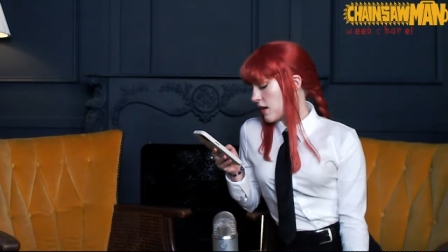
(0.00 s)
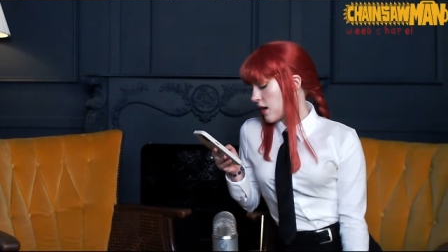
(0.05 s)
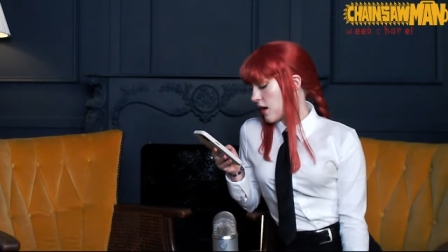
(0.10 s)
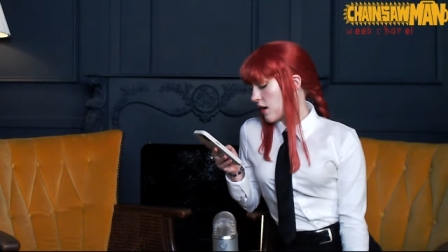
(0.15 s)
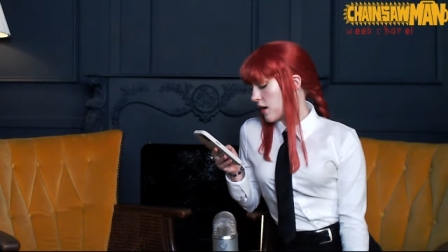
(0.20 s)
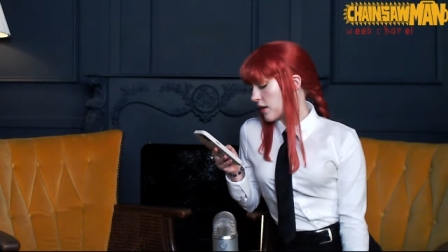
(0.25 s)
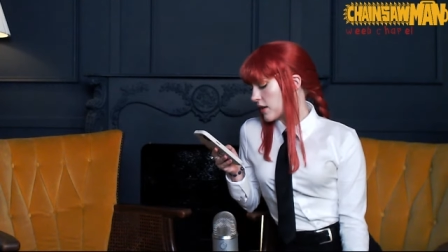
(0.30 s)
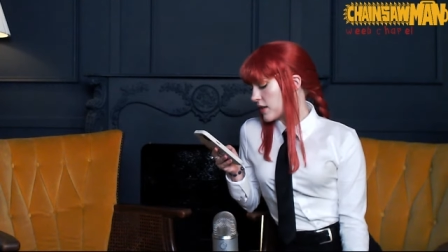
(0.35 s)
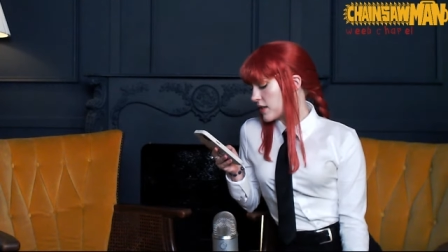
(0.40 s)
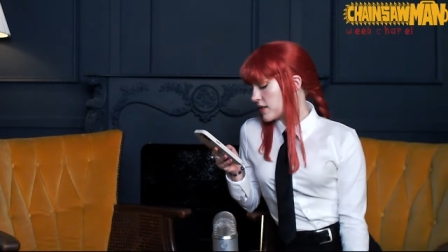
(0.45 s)

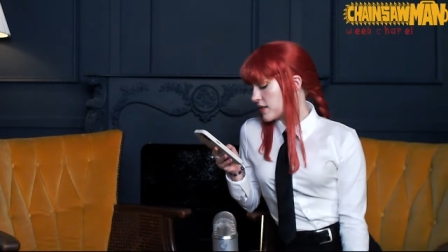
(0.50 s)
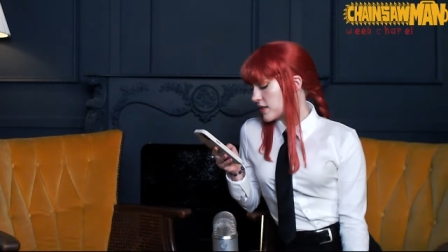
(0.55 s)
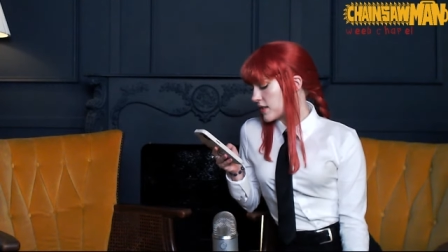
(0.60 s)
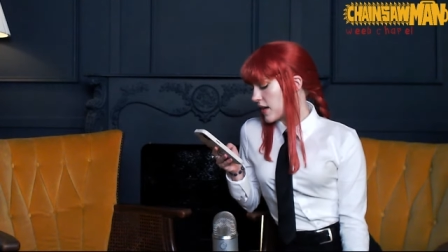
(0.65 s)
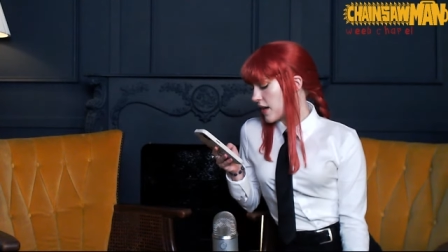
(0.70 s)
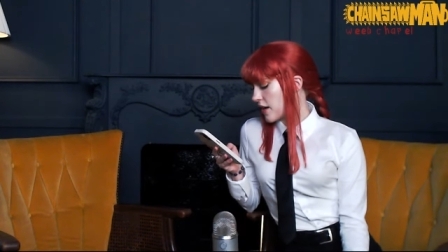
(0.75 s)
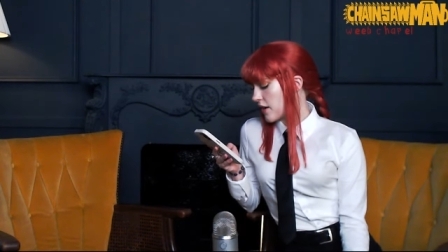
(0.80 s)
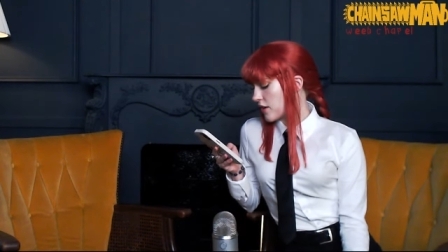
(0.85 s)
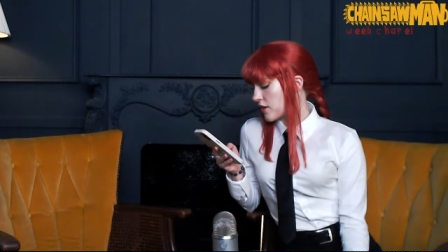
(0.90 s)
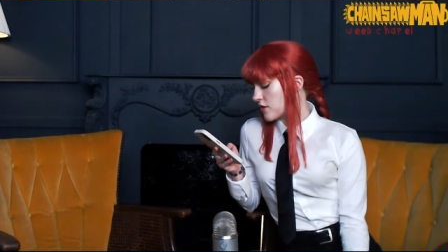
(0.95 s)
Aki's
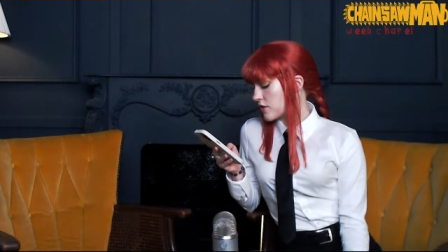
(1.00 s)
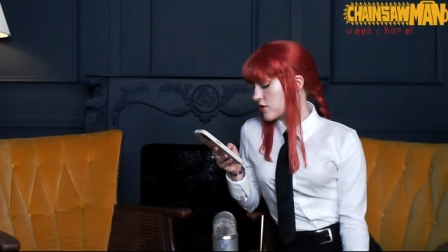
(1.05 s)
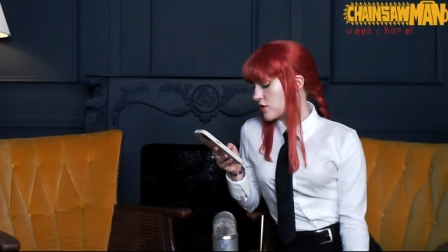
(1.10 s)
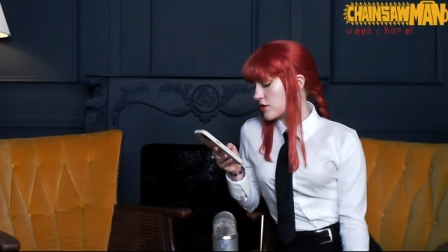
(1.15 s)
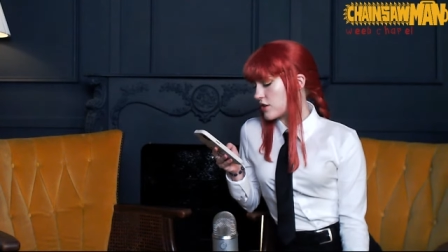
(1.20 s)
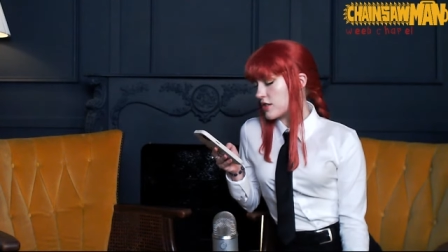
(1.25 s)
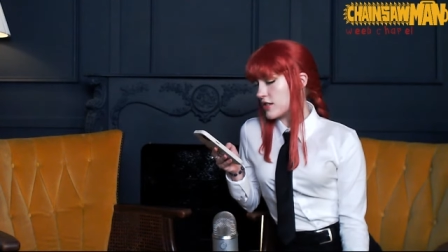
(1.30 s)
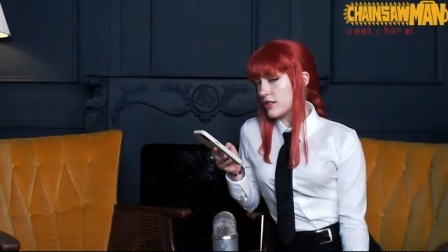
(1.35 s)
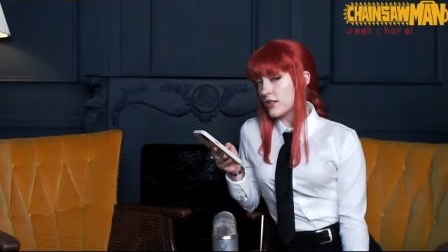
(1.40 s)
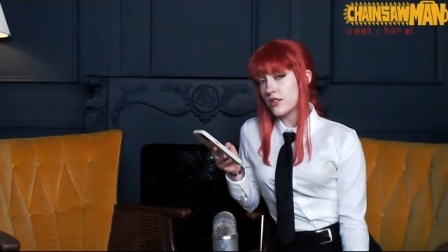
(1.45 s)
care,
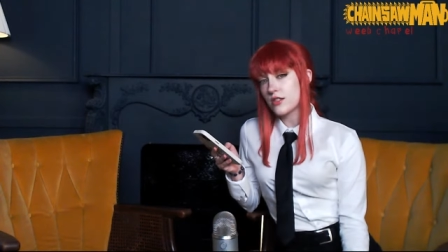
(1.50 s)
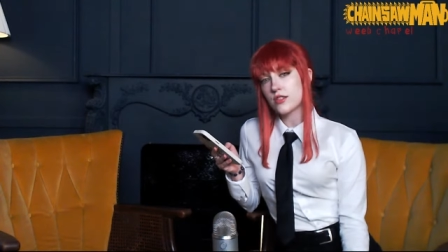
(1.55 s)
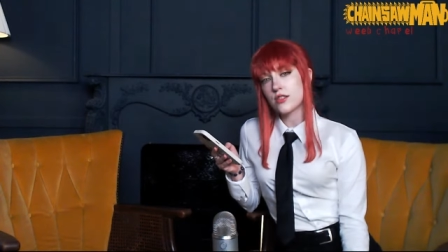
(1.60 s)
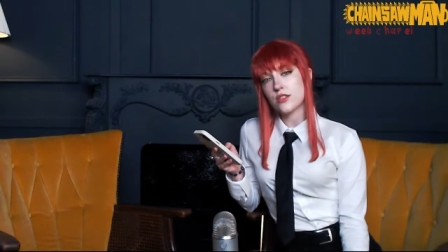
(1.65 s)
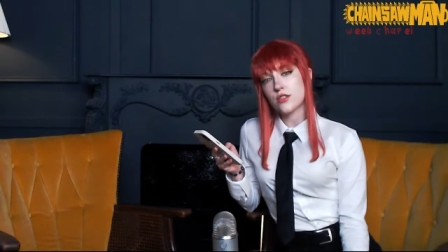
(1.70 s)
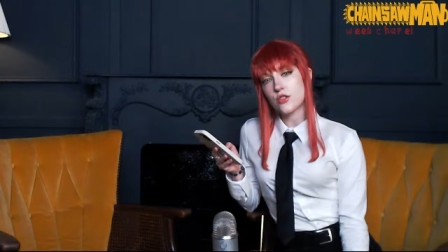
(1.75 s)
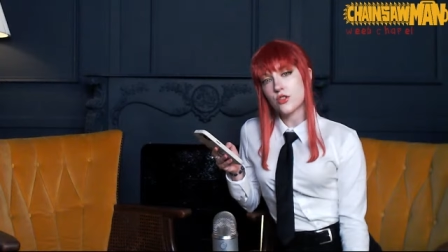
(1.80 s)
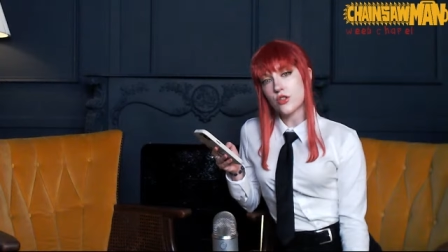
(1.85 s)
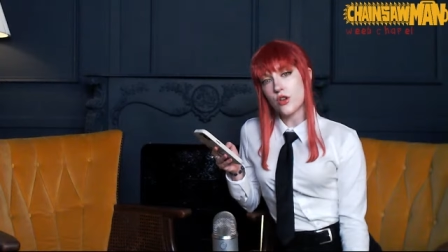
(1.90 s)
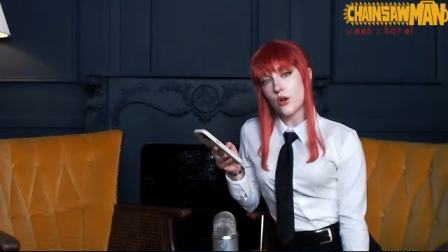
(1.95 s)
she's
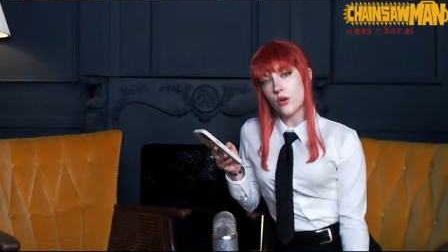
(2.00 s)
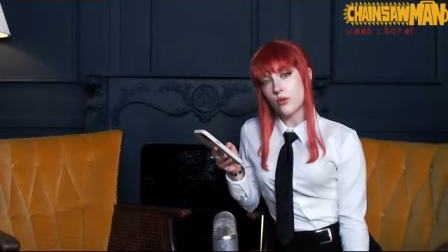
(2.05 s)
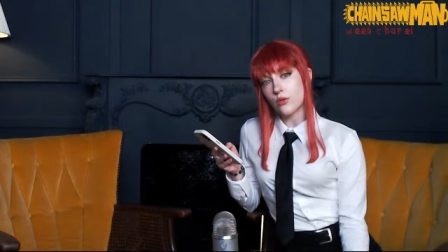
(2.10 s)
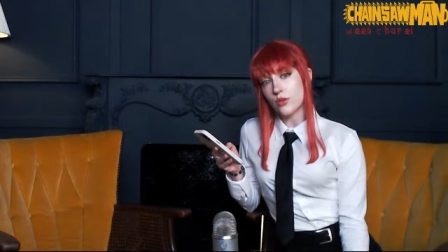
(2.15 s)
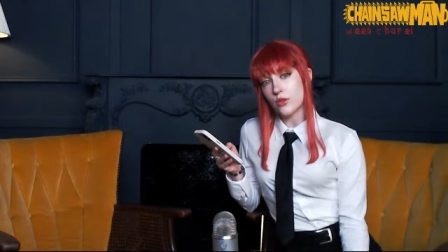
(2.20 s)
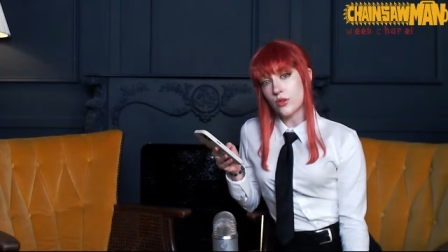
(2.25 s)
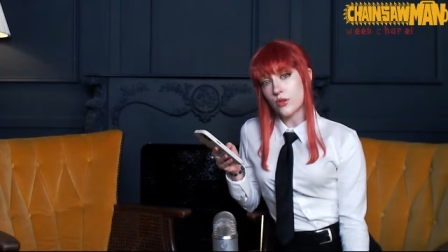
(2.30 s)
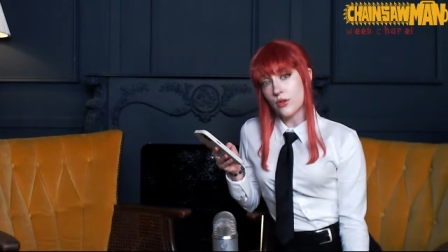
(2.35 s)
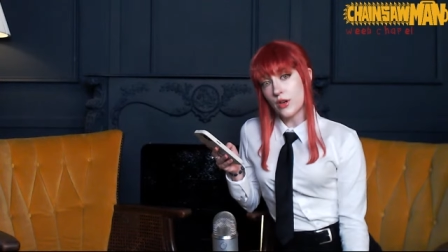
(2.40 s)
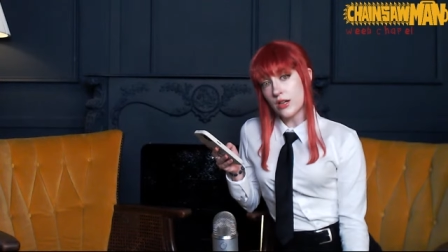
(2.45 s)

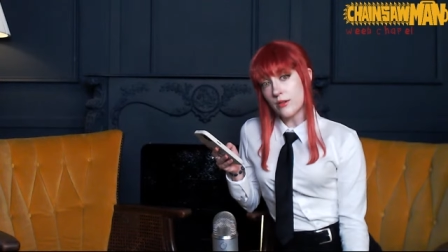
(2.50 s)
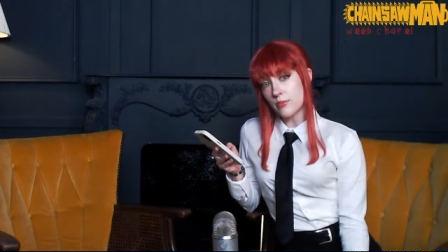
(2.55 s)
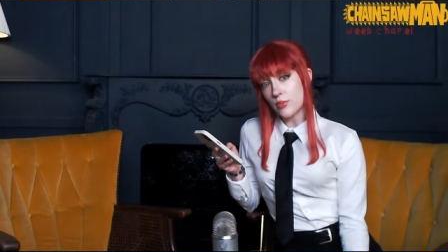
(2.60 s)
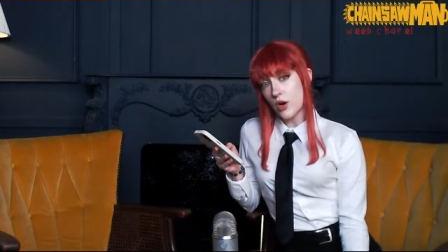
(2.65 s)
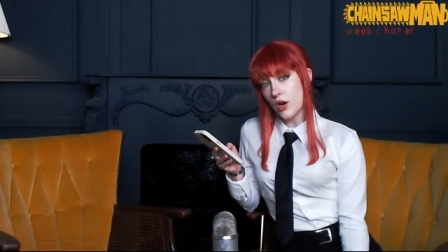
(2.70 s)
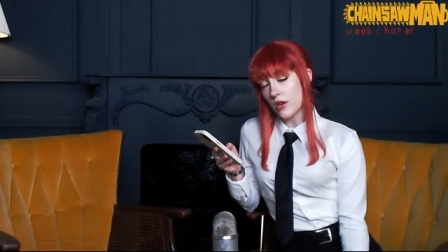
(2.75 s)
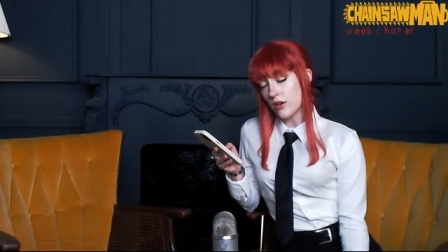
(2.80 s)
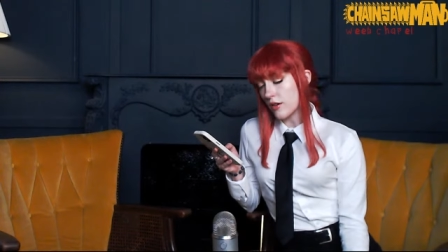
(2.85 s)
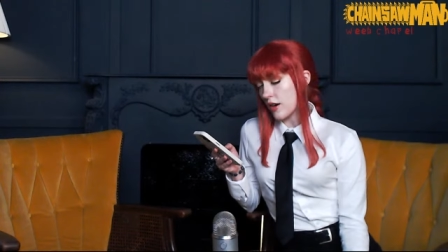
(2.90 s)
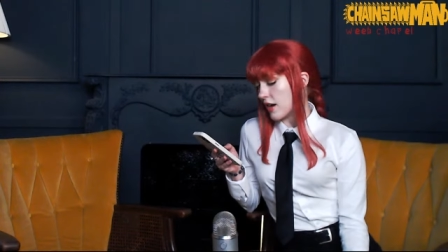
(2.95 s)
shown great
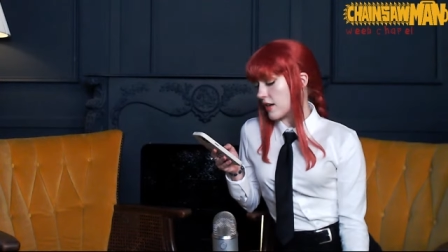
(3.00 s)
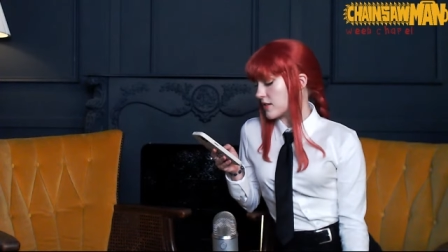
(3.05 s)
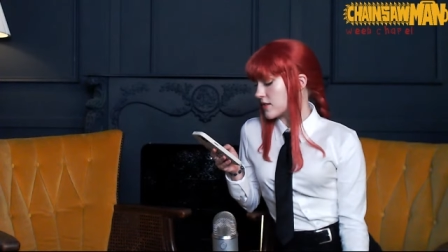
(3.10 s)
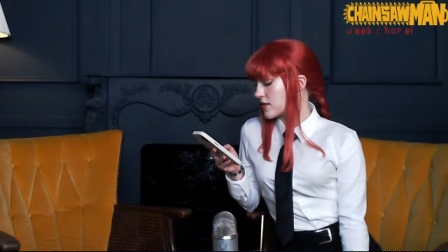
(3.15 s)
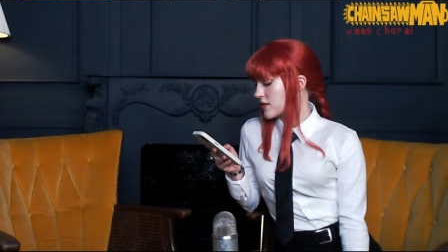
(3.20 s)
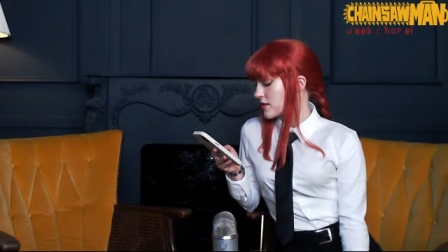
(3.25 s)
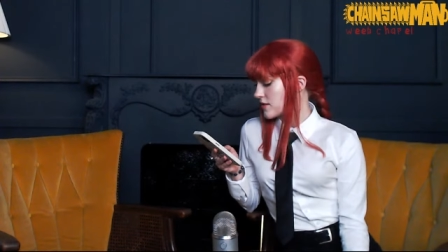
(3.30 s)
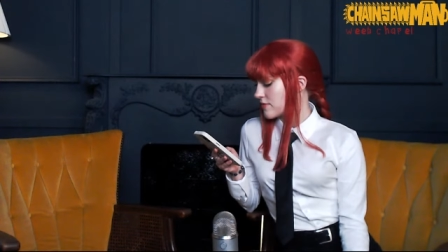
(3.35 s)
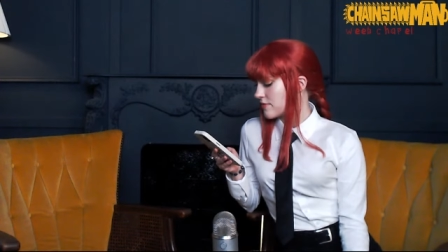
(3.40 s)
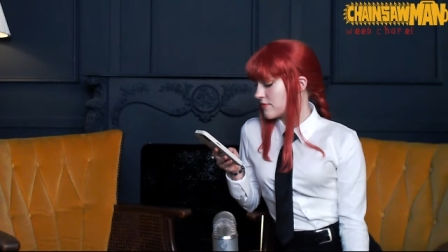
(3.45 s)

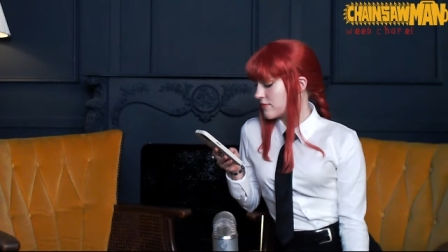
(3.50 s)
progress.